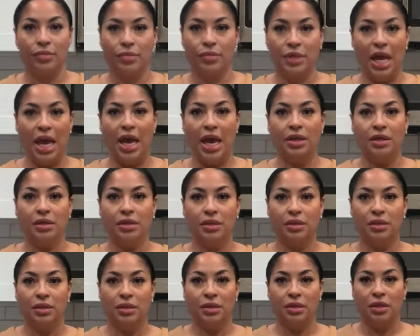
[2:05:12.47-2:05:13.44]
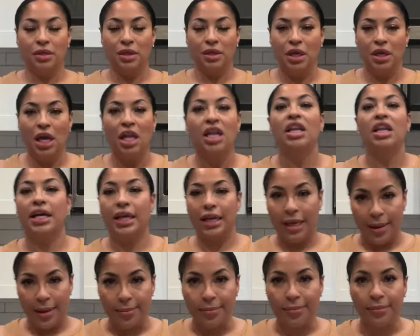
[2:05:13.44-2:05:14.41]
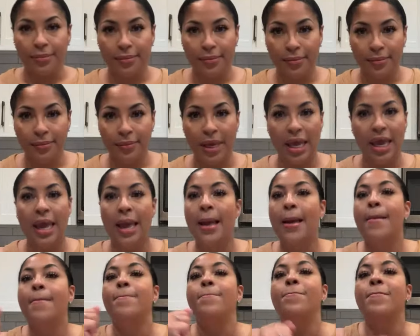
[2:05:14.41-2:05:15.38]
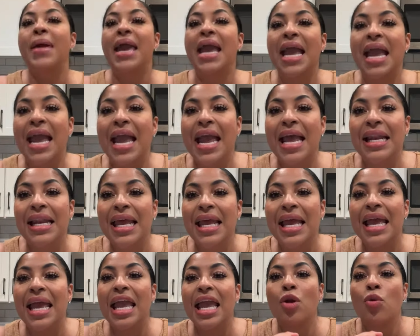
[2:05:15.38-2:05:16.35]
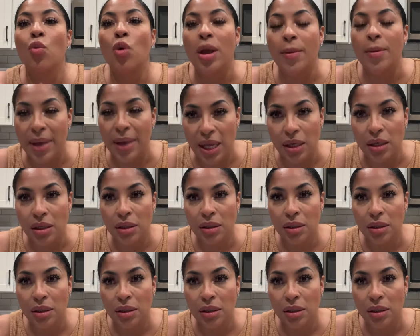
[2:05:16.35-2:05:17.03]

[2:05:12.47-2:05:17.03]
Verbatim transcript: Okay? Look it up. Men and women.